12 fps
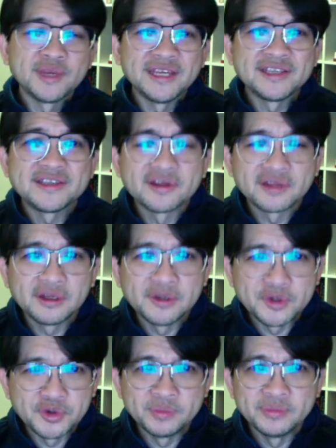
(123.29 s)
It's not a
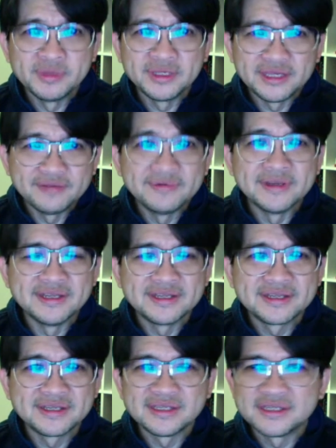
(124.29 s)
lube even.
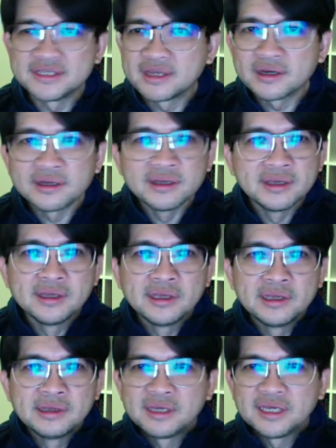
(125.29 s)
It's
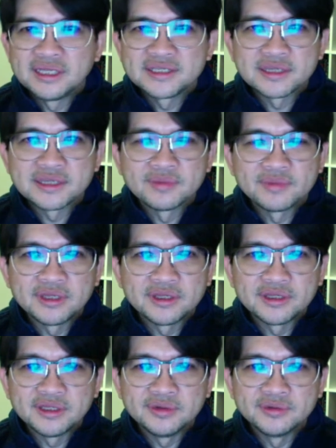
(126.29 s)
something that
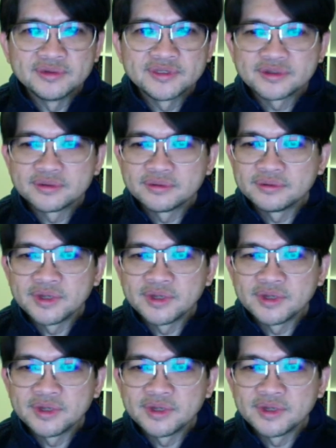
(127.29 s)
you use to